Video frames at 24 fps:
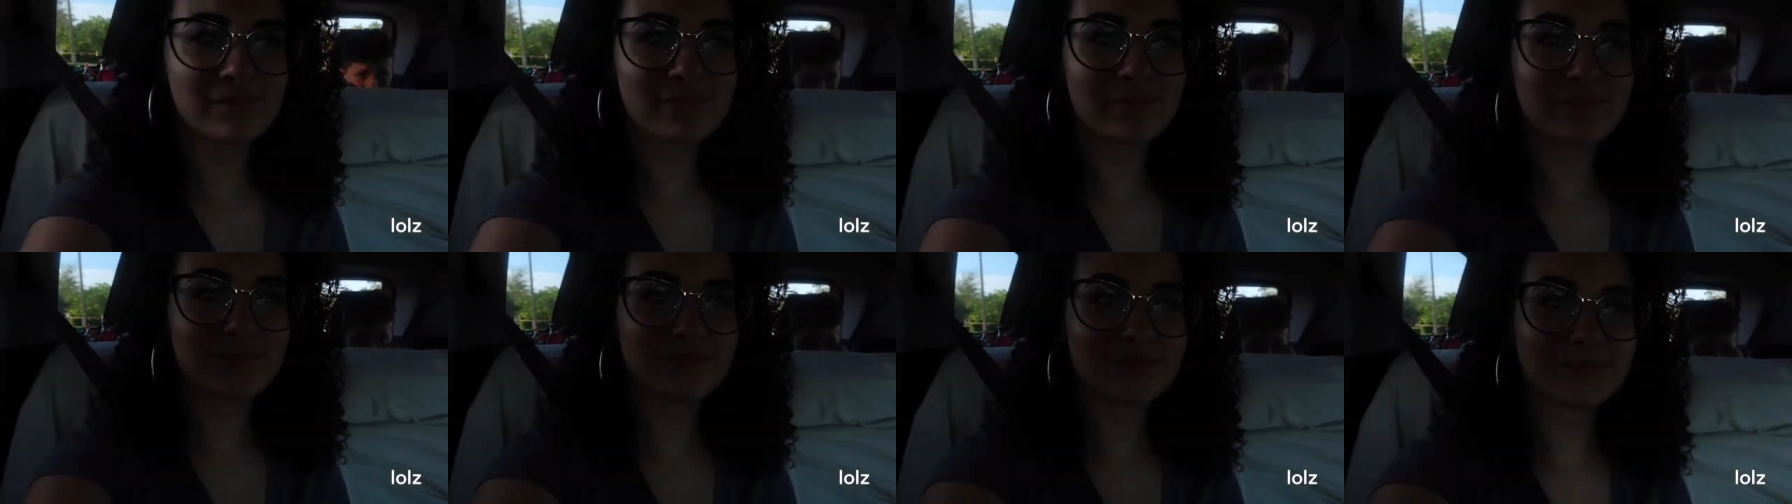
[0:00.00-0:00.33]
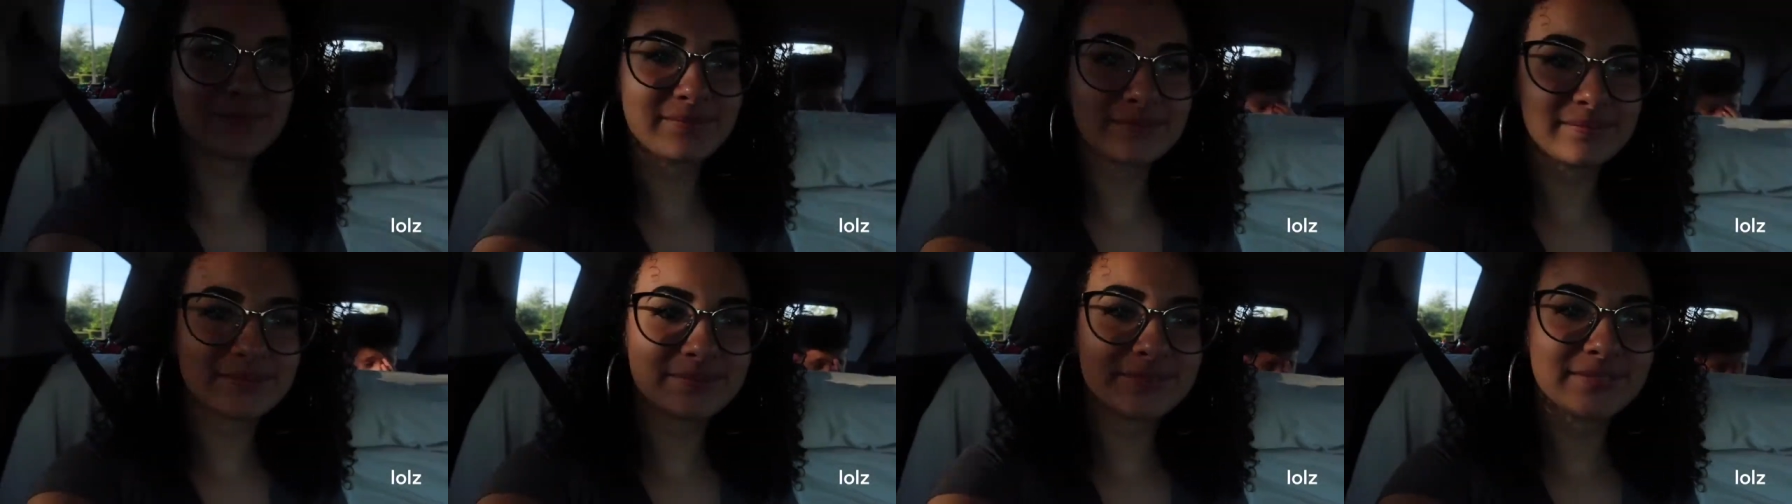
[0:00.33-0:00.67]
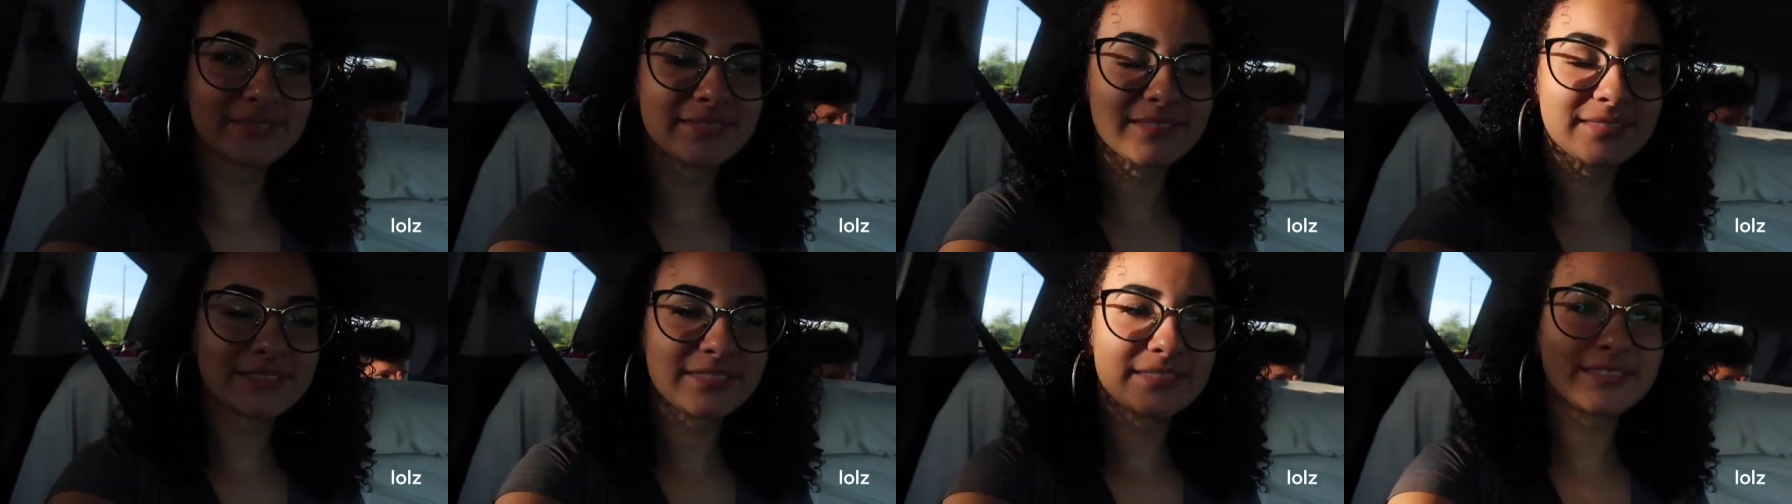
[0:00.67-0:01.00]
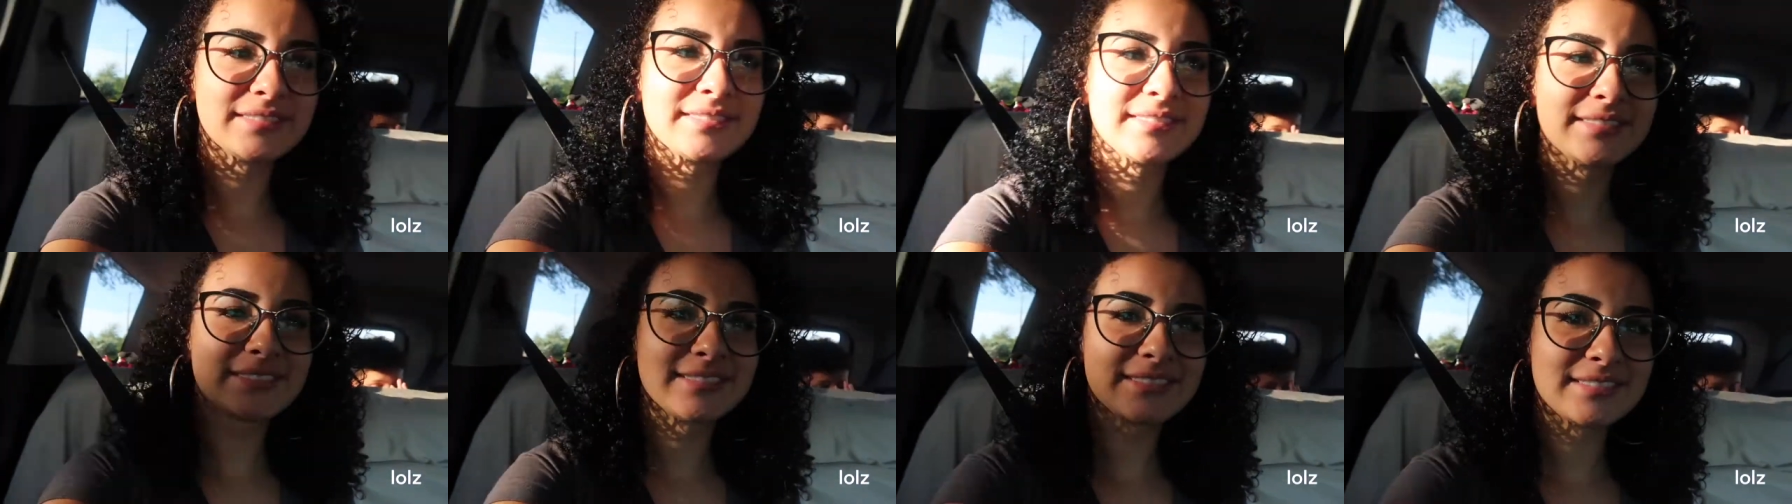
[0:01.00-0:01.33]
driving the speed limit
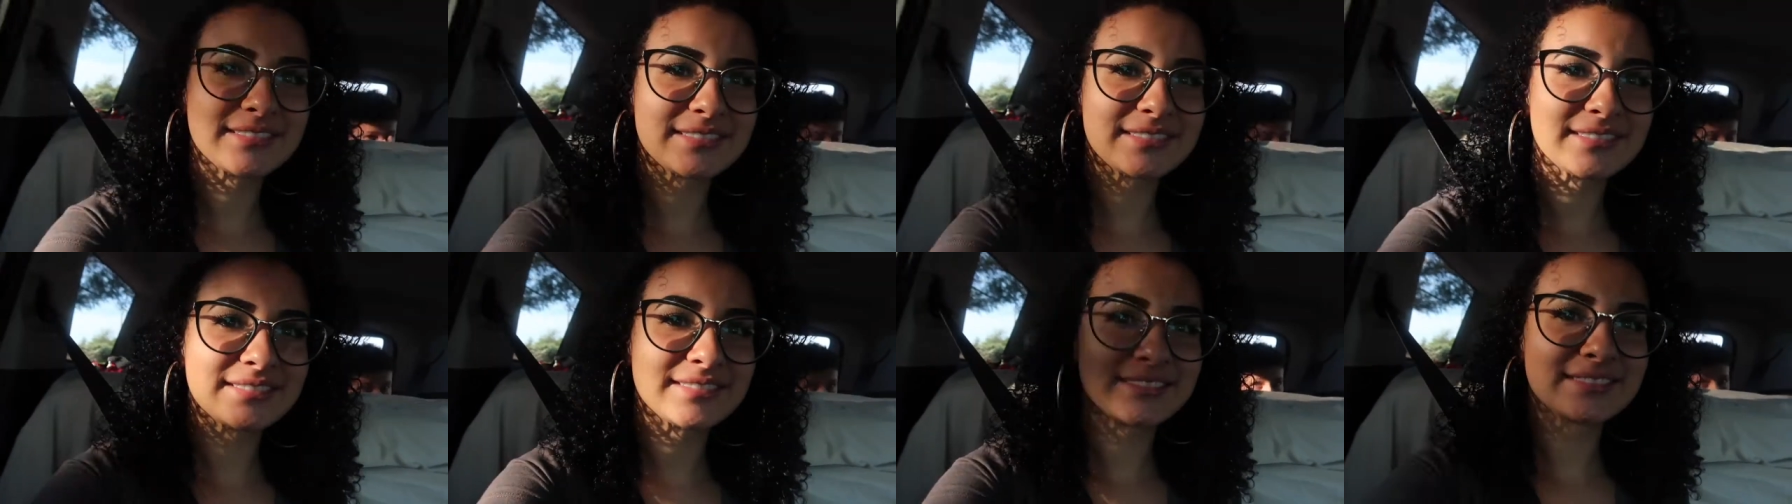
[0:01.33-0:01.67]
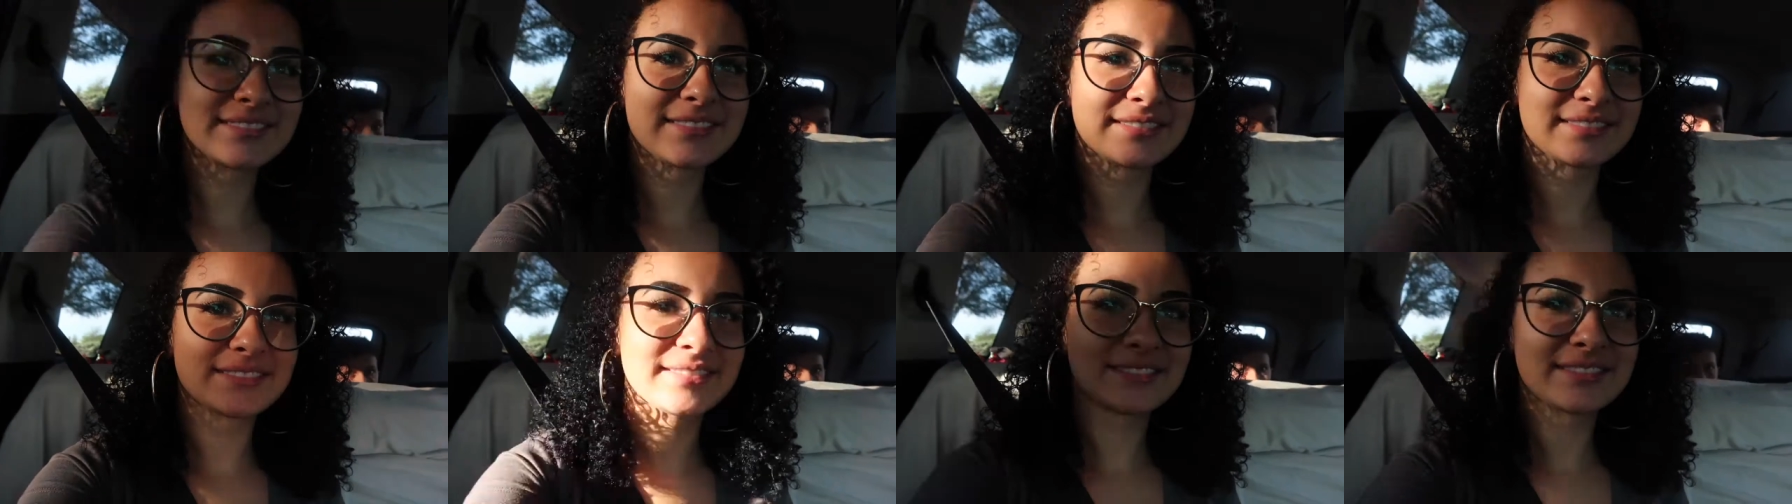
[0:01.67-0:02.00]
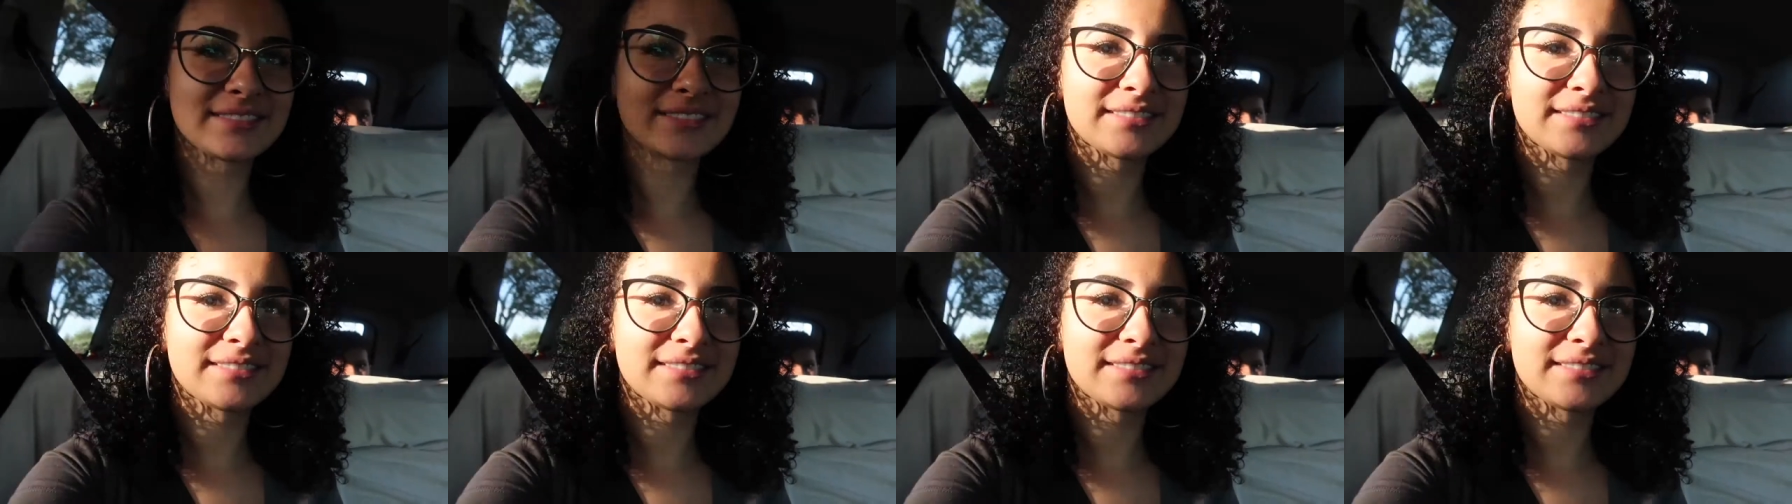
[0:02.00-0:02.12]
doesn't get, if you drive